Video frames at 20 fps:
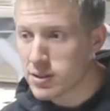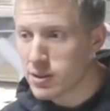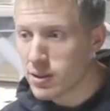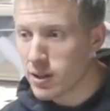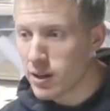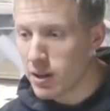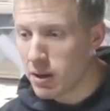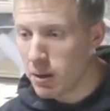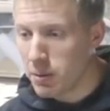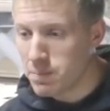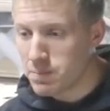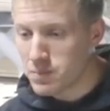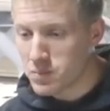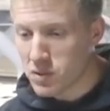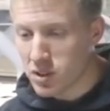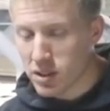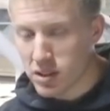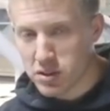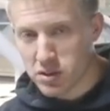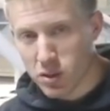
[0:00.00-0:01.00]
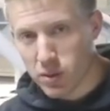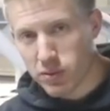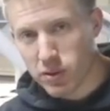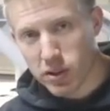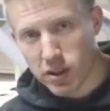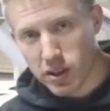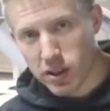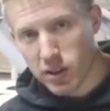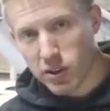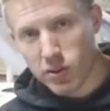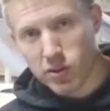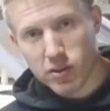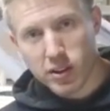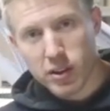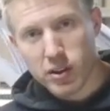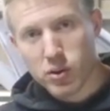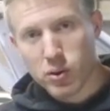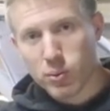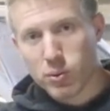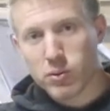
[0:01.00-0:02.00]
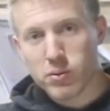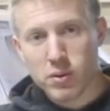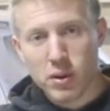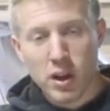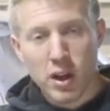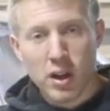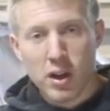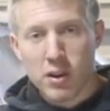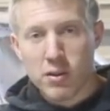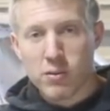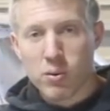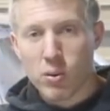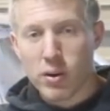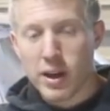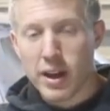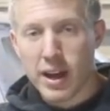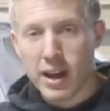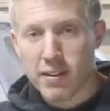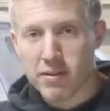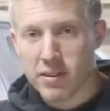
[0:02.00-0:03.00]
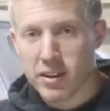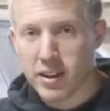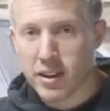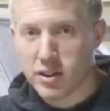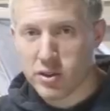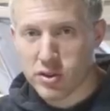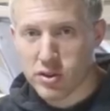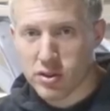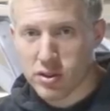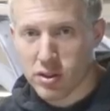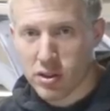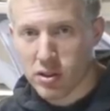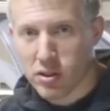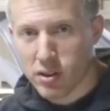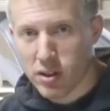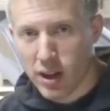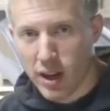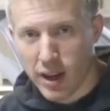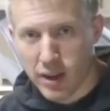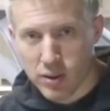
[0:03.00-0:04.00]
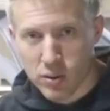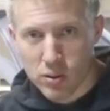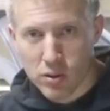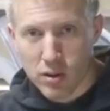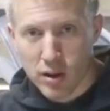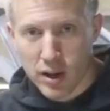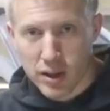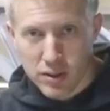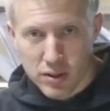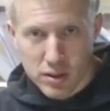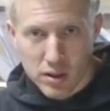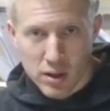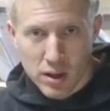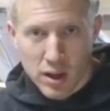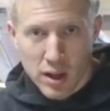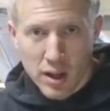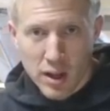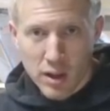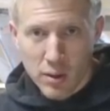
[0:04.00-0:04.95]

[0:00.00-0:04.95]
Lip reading: So if you're going to use like a normal 4.5 inch angle grinder,